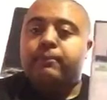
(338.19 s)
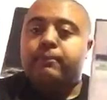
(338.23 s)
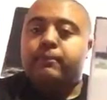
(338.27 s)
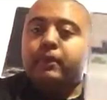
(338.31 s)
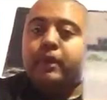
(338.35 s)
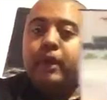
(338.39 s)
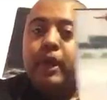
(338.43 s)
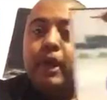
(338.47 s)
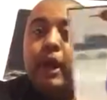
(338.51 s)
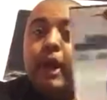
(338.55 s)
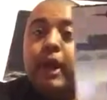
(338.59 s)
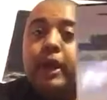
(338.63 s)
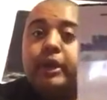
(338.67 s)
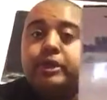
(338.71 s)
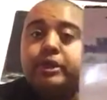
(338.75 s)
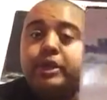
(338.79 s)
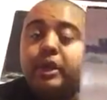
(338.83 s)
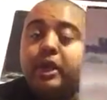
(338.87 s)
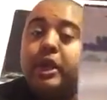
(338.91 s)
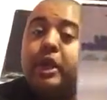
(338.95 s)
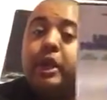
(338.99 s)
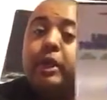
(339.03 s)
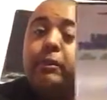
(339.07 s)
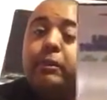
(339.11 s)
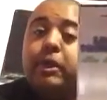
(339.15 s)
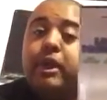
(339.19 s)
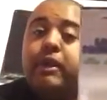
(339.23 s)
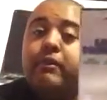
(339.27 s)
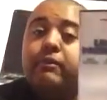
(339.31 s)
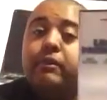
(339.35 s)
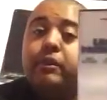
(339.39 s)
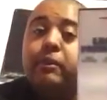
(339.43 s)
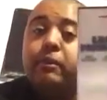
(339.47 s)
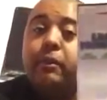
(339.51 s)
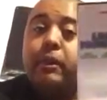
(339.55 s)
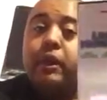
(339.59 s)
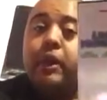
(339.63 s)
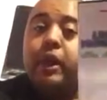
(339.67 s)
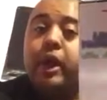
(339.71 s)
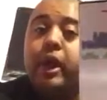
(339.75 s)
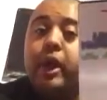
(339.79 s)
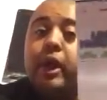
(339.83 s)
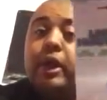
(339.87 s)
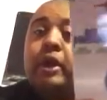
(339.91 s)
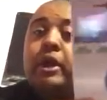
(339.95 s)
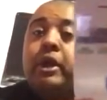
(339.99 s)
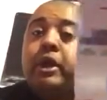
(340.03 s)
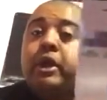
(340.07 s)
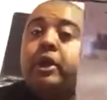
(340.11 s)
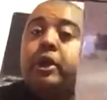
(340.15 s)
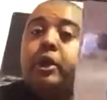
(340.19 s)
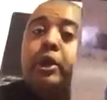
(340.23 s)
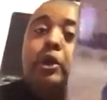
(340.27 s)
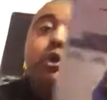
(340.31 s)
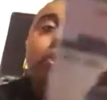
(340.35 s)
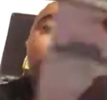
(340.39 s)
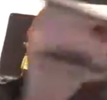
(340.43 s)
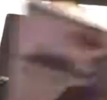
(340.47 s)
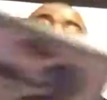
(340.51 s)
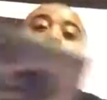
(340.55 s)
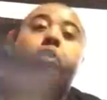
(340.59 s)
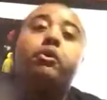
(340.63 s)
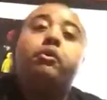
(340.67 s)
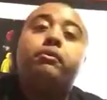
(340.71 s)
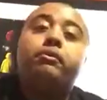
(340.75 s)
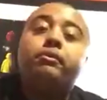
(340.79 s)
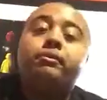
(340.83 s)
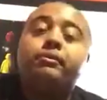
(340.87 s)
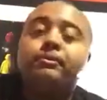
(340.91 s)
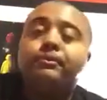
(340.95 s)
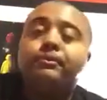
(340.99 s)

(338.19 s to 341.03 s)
yeah, I actually ended up having to buy a new one.